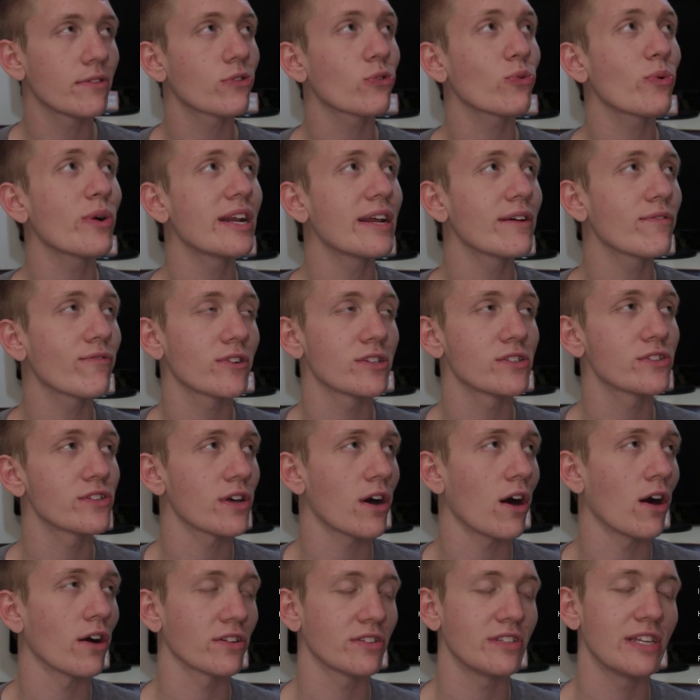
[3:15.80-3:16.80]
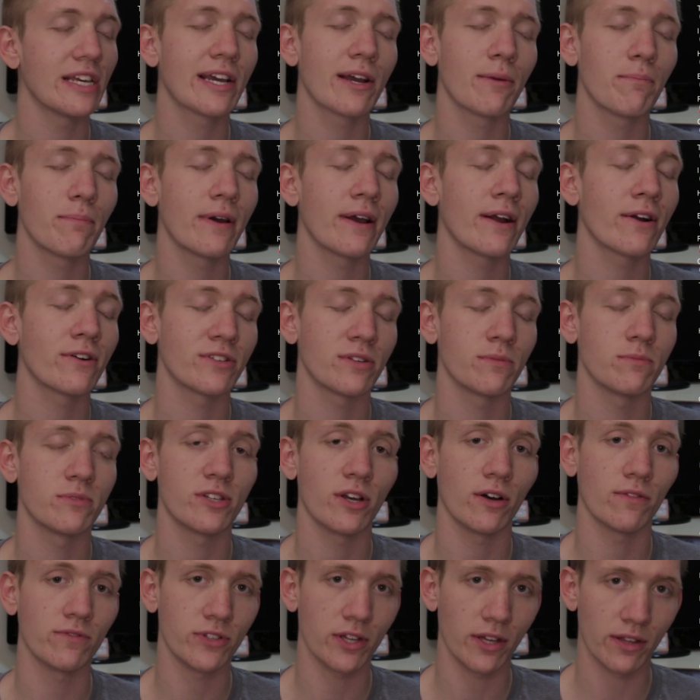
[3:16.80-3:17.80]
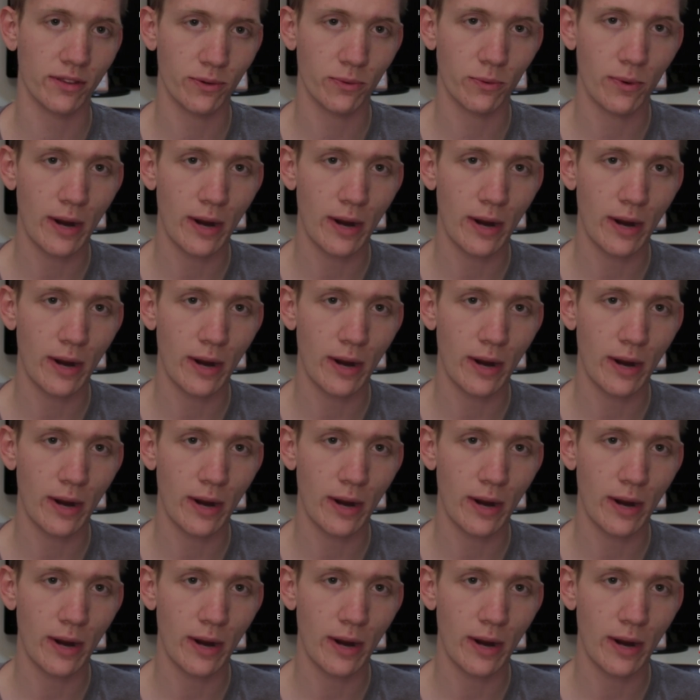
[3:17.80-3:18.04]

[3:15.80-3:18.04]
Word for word: three different songs, he compares himself to other